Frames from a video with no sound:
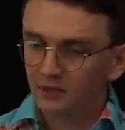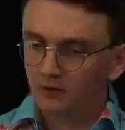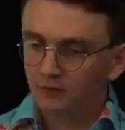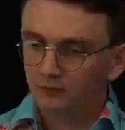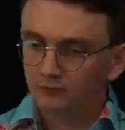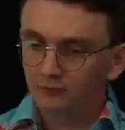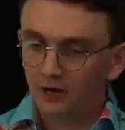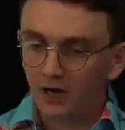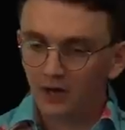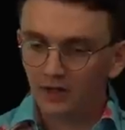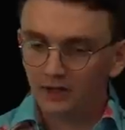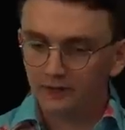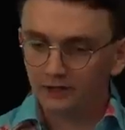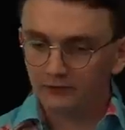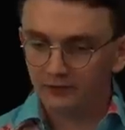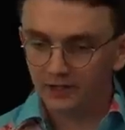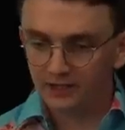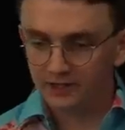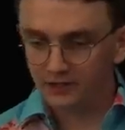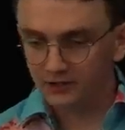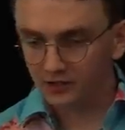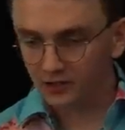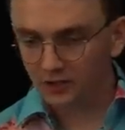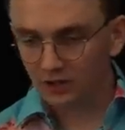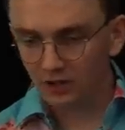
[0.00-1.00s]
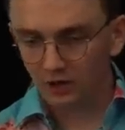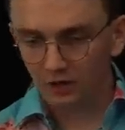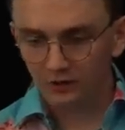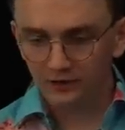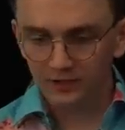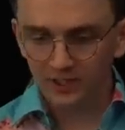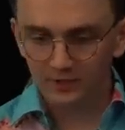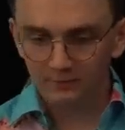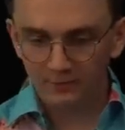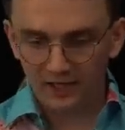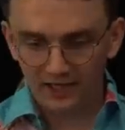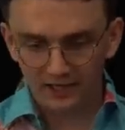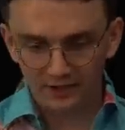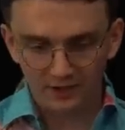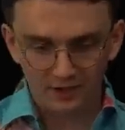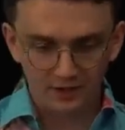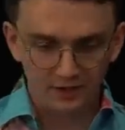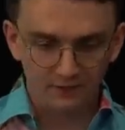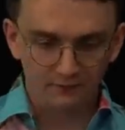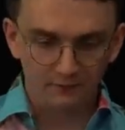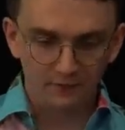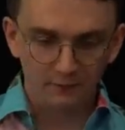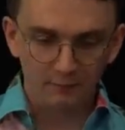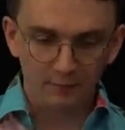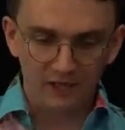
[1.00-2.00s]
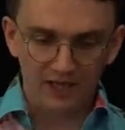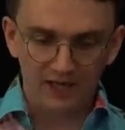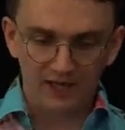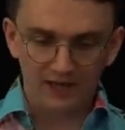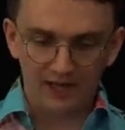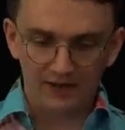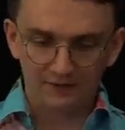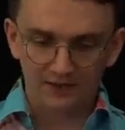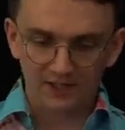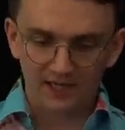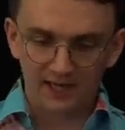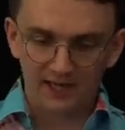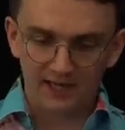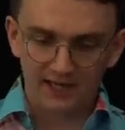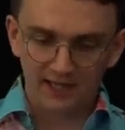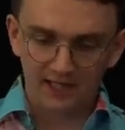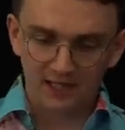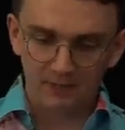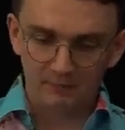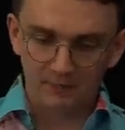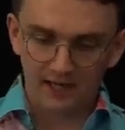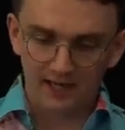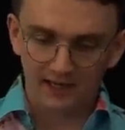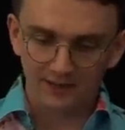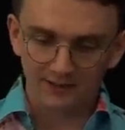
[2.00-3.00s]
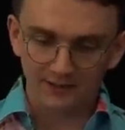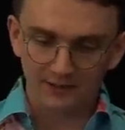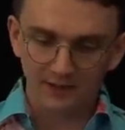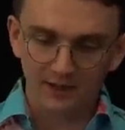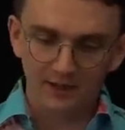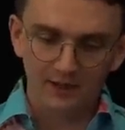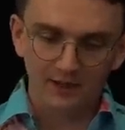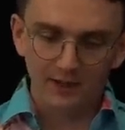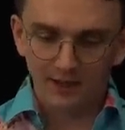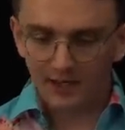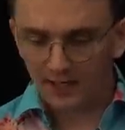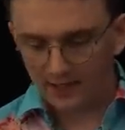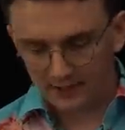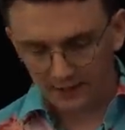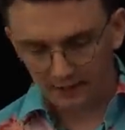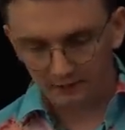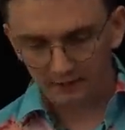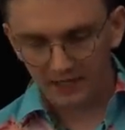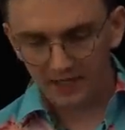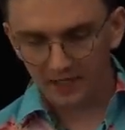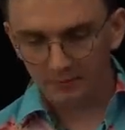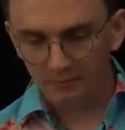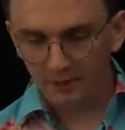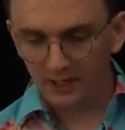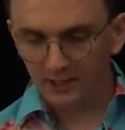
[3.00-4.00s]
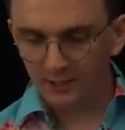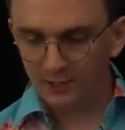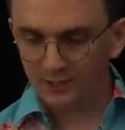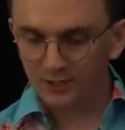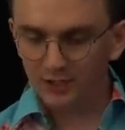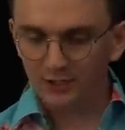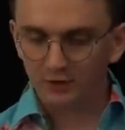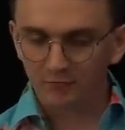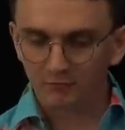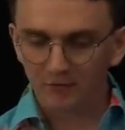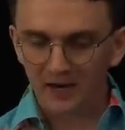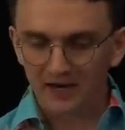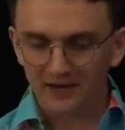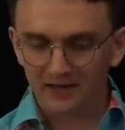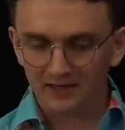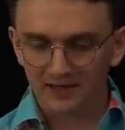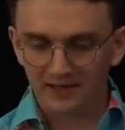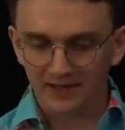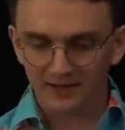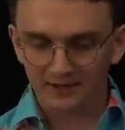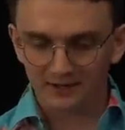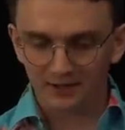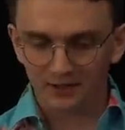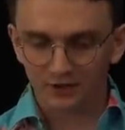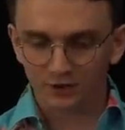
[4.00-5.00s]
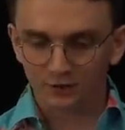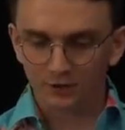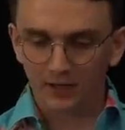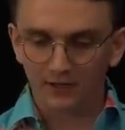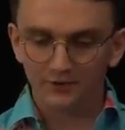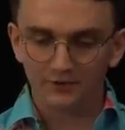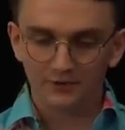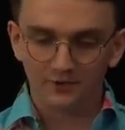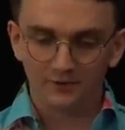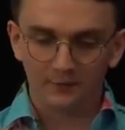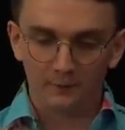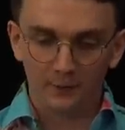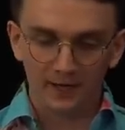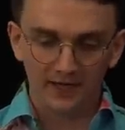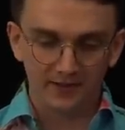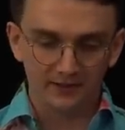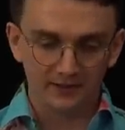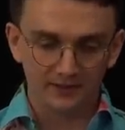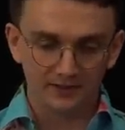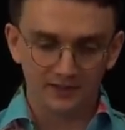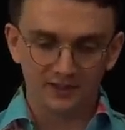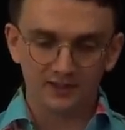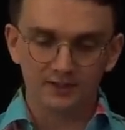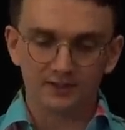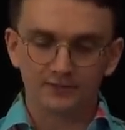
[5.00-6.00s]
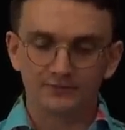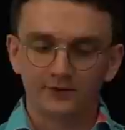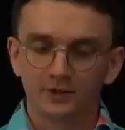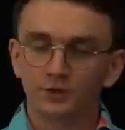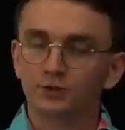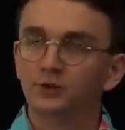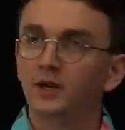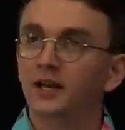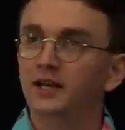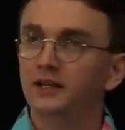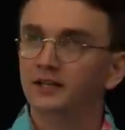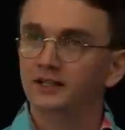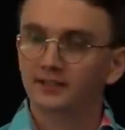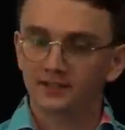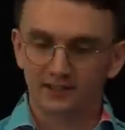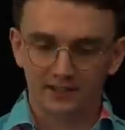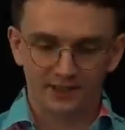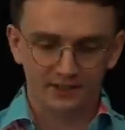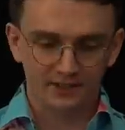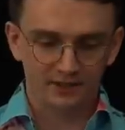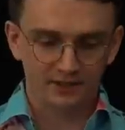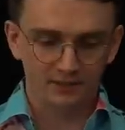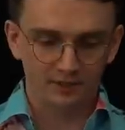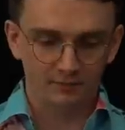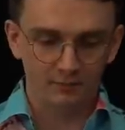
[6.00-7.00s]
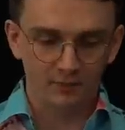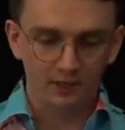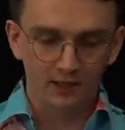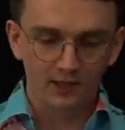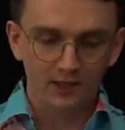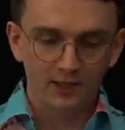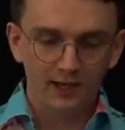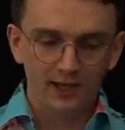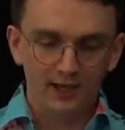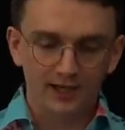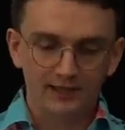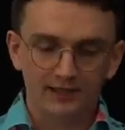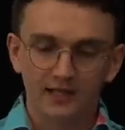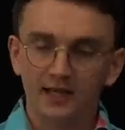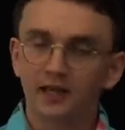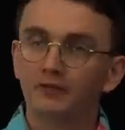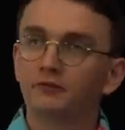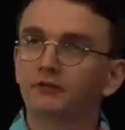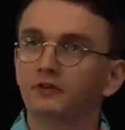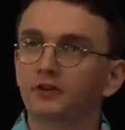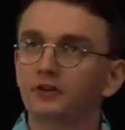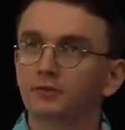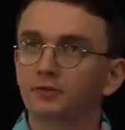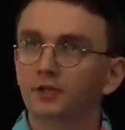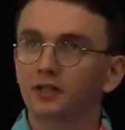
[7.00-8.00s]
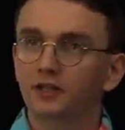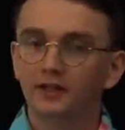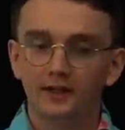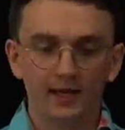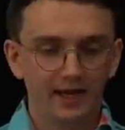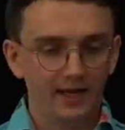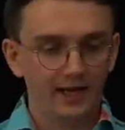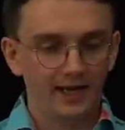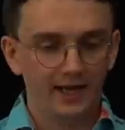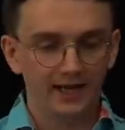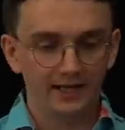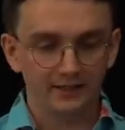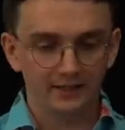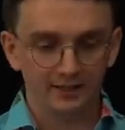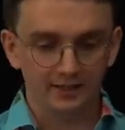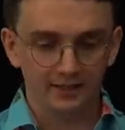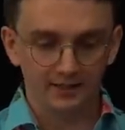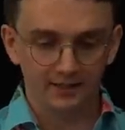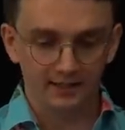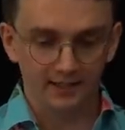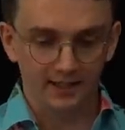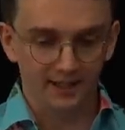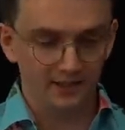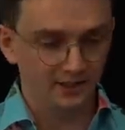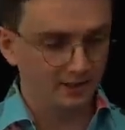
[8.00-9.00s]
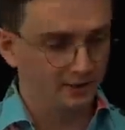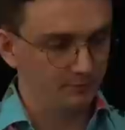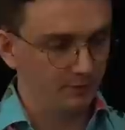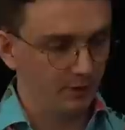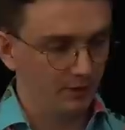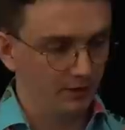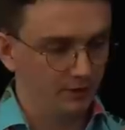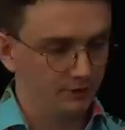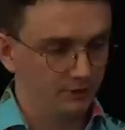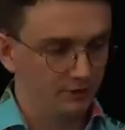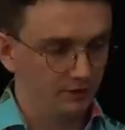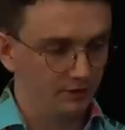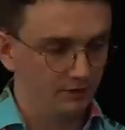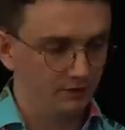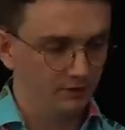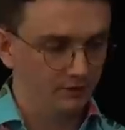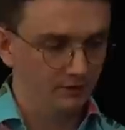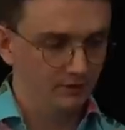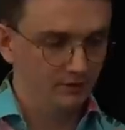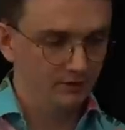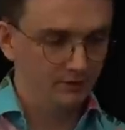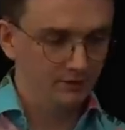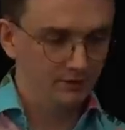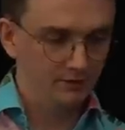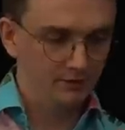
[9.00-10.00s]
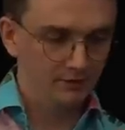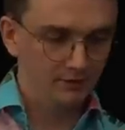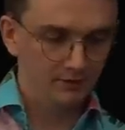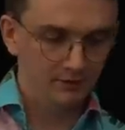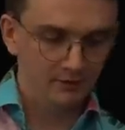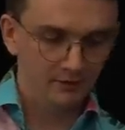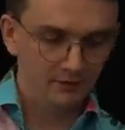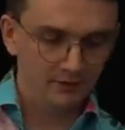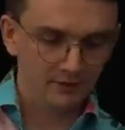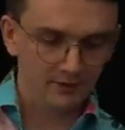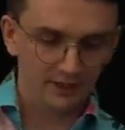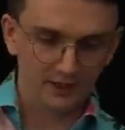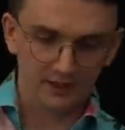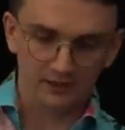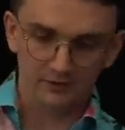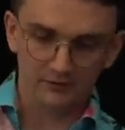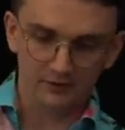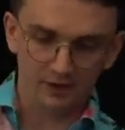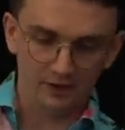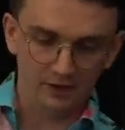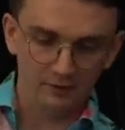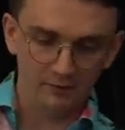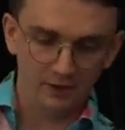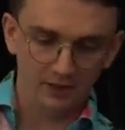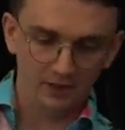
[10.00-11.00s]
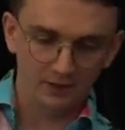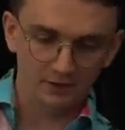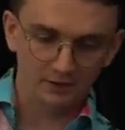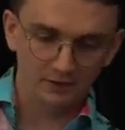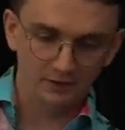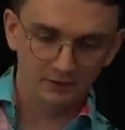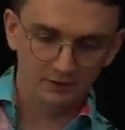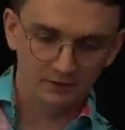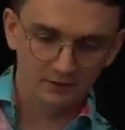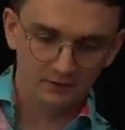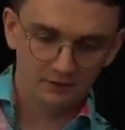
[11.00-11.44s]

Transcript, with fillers: Rather, it is a condemnation of the BEF's high command and their inability to recognise the strengths and weaknesses of the training system and the infantry they had at their disposal. Thank you very much.